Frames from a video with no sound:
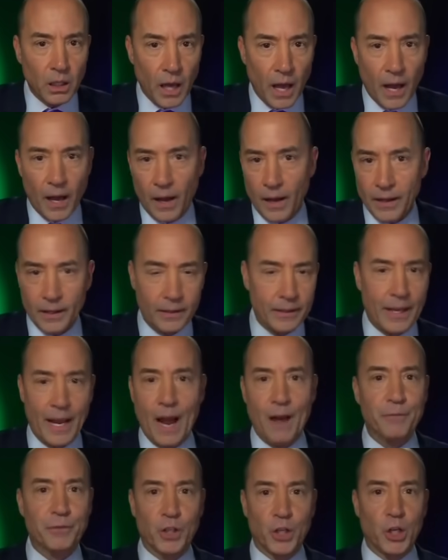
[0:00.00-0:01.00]
uh, in the
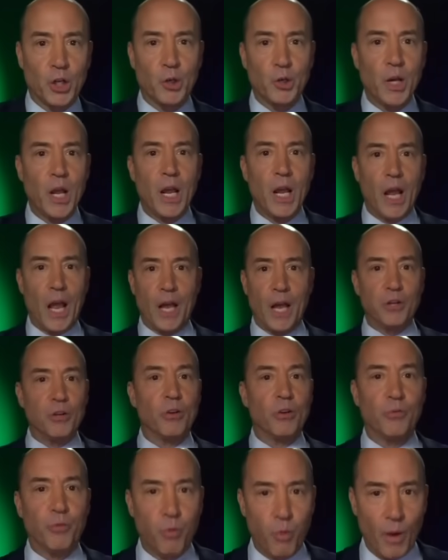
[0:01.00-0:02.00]
afternoon and
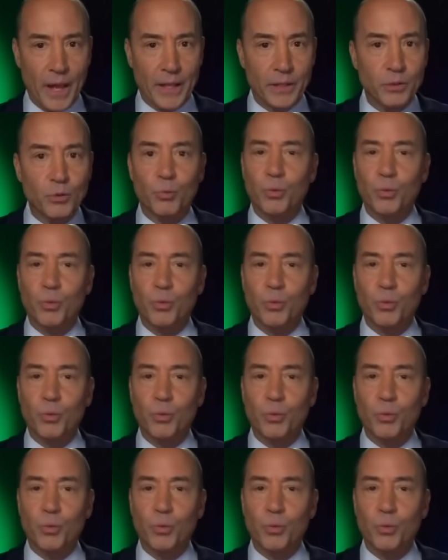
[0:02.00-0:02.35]
you have wind,